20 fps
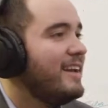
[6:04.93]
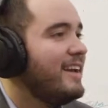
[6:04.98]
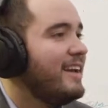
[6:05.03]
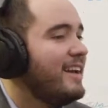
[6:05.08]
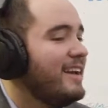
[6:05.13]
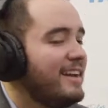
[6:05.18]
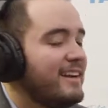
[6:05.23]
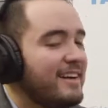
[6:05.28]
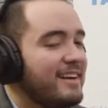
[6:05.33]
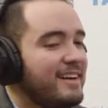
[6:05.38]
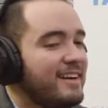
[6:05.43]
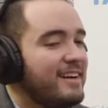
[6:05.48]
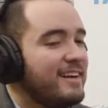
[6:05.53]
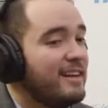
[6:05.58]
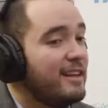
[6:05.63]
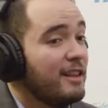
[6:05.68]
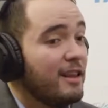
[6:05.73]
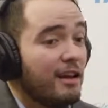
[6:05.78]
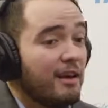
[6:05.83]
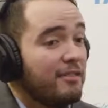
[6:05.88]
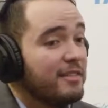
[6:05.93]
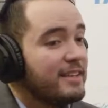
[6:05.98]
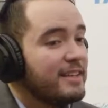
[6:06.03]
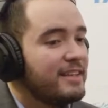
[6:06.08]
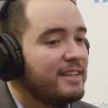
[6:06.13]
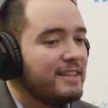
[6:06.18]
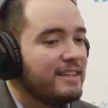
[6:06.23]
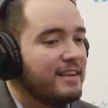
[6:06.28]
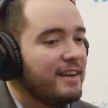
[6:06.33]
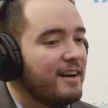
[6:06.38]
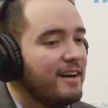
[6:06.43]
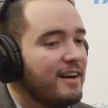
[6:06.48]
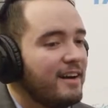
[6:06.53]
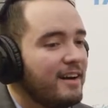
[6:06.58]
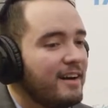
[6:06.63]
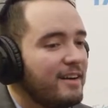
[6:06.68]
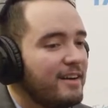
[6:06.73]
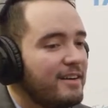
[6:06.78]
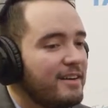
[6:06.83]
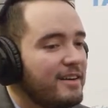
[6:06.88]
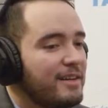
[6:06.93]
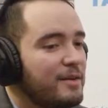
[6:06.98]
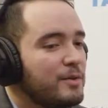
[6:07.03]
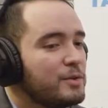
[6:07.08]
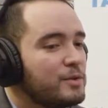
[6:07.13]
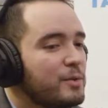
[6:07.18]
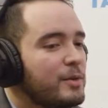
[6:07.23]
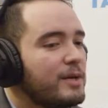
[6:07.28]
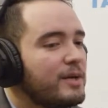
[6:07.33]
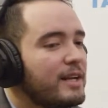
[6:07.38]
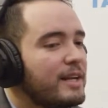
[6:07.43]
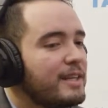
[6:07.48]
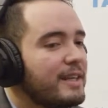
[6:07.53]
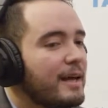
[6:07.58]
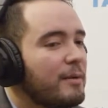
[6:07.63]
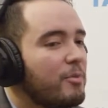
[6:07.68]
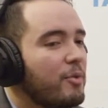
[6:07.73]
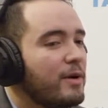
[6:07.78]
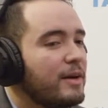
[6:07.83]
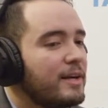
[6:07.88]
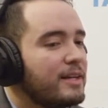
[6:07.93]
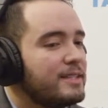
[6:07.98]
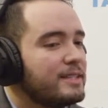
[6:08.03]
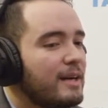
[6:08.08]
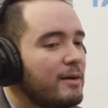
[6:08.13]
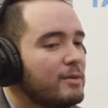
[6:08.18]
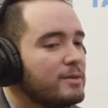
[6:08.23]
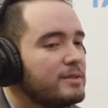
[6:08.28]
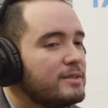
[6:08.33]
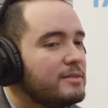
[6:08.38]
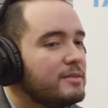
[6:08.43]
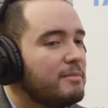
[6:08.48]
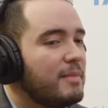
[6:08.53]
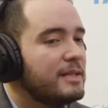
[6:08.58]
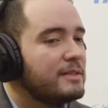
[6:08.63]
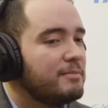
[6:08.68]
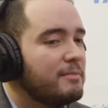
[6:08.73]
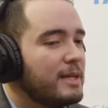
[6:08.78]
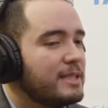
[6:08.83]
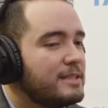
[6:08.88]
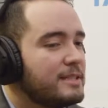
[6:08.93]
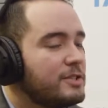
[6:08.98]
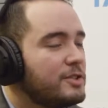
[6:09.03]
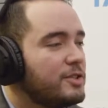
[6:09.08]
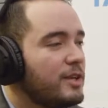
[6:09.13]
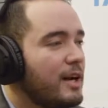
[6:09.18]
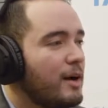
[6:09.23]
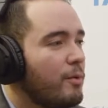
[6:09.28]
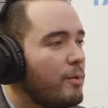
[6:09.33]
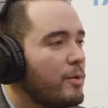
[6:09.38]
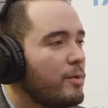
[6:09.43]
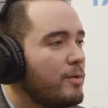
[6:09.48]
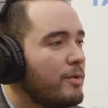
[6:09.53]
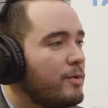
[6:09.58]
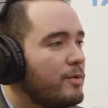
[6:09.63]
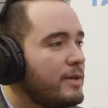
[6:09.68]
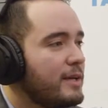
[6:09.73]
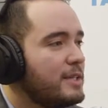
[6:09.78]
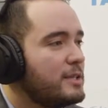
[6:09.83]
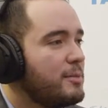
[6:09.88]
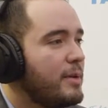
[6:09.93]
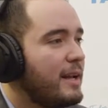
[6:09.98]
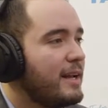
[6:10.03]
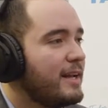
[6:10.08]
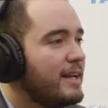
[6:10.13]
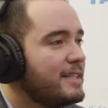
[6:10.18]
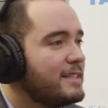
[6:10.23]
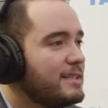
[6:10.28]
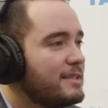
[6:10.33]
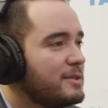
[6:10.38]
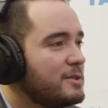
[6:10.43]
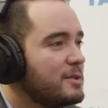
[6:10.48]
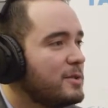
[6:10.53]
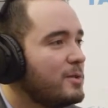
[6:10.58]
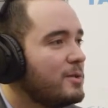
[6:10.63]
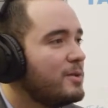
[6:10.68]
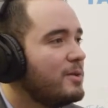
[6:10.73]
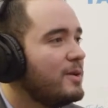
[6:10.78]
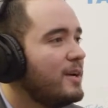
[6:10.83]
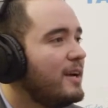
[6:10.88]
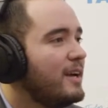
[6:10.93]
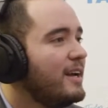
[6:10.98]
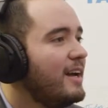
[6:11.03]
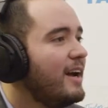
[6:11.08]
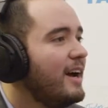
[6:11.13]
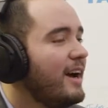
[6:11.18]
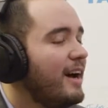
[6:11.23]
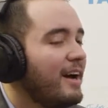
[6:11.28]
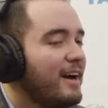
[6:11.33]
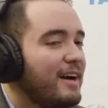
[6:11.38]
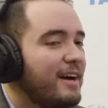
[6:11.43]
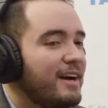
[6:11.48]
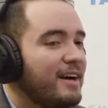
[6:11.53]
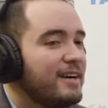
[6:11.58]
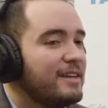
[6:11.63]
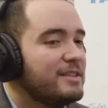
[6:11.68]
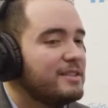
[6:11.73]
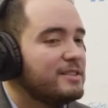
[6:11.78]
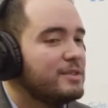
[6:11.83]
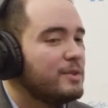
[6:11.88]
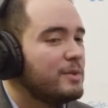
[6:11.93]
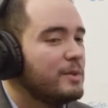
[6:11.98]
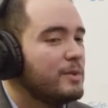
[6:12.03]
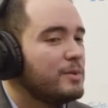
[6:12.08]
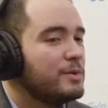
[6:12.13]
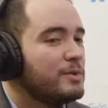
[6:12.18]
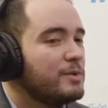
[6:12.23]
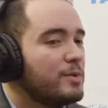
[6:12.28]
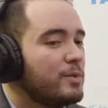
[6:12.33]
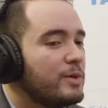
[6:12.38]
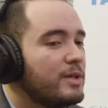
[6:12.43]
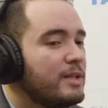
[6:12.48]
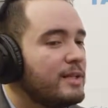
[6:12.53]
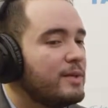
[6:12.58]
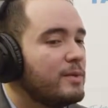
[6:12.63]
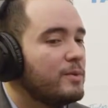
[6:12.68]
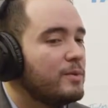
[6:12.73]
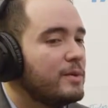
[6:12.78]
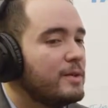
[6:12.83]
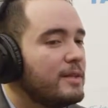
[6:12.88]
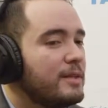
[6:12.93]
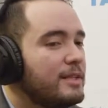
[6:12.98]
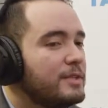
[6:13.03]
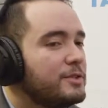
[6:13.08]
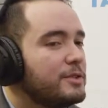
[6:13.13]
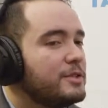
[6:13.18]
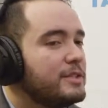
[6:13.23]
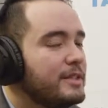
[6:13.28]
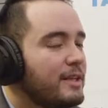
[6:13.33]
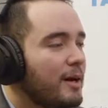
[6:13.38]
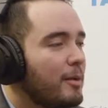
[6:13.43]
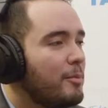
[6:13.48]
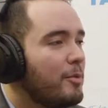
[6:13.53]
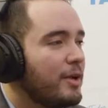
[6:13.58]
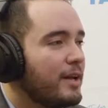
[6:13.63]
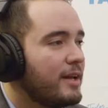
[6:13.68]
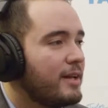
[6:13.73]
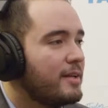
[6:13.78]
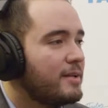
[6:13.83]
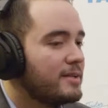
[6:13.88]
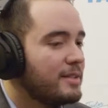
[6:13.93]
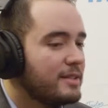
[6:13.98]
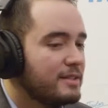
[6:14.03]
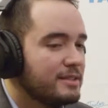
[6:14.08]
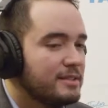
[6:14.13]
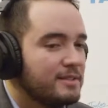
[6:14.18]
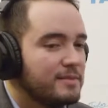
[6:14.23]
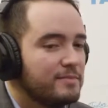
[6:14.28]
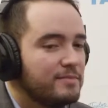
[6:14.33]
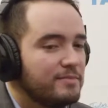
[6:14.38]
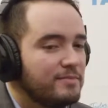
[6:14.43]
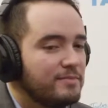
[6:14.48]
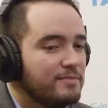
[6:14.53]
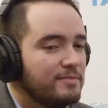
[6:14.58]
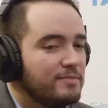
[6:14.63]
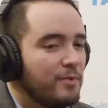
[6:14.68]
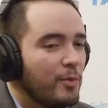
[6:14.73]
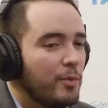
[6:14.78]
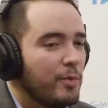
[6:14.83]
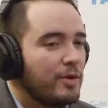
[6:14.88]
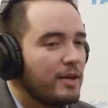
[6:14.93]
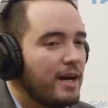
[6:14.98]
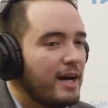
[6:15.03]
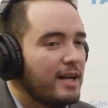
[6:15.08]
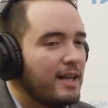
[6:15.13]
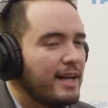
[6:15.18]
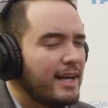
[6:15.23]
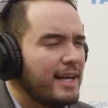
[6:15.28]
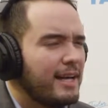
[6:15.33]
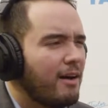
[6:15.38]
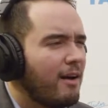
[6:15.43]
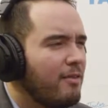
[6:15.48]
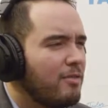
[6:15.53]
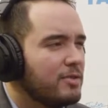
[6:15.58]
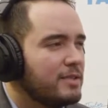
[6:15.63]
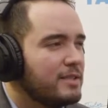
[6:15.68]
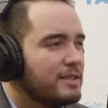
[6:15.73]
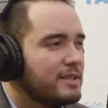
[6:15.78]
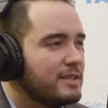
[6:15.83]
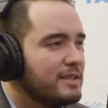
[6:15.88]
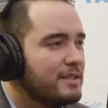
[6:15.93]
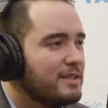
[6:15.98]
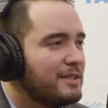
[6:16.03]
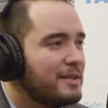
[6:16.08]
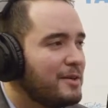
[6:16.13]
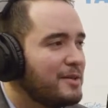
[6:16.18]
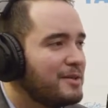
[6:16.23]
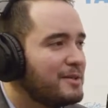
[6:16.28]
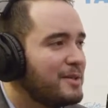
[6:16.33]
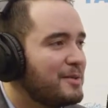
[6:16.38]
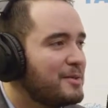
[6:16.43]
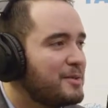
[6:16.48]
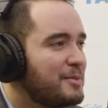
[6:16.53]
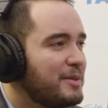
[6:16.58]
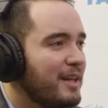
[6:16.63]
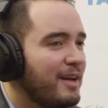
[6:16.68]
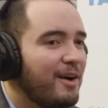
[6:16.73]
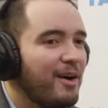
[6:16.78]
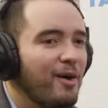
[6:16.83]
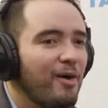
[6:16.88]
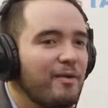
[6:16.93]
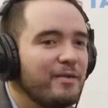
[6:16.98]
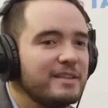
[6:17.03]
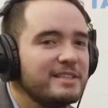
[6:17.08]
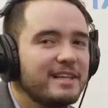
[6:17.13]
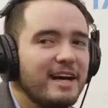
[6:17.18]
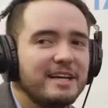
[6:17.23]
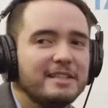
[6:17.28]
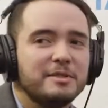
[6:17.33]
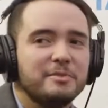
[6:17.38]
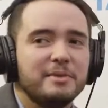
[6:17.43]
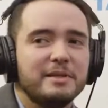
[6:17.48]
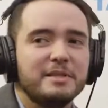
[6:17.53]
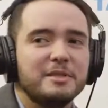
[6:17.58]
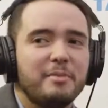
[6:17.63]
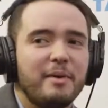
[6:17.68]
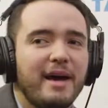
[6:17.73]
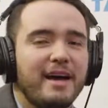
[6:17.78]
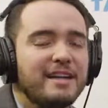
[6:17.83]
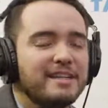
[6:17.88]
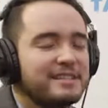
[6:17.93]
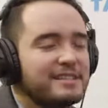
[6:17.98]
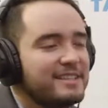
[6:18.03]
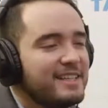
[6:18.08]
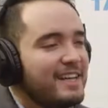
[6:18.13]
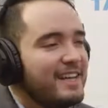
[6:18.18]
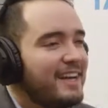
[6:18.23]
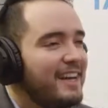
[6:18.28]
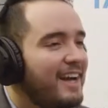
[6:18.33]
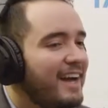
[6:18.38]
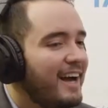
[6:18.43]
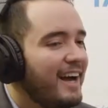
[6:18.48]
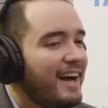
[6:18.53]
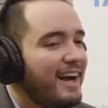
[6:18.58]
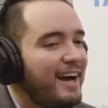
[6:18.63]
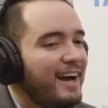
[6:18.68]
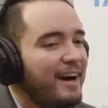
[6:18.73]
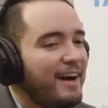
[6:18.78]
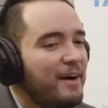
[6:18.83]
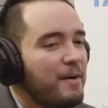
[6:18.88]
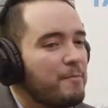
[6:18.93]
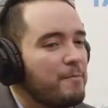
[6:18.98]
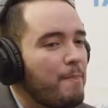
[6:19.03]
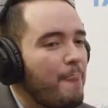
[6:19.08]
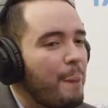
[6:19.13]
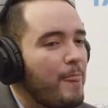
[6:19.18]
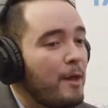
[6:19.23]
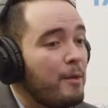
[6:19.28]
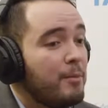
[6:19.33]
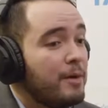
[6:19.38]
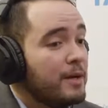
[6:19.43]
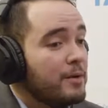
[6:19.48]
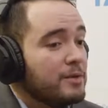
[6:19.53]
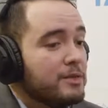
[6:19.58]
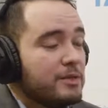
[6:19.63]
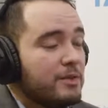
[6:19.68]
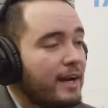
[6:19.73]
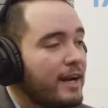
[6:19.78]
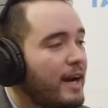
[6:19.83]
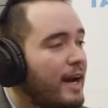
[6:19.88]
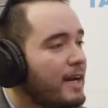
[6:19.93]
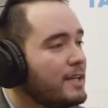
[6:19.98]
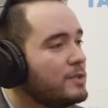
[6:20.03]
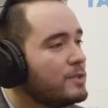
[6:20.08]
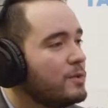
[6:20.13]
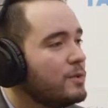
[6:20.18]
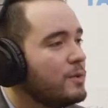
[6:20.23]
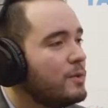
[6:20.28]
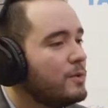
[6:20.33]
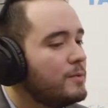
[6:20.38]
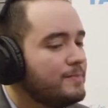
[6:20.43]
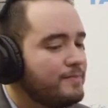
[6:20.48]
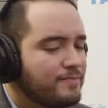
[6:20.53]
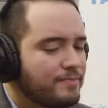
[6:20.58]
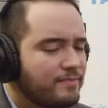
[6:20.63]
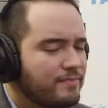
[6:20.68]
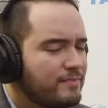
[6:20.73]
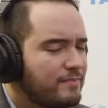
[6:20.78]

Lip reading: And I loved it. It was weird at that point because I was my sister and we were the only Hispanic kids at the school. So it was a really interesting upbringing because we were kind of like a novelty, you know, so to speak, like, oh, these guys speak Spanish. But it was a great high school.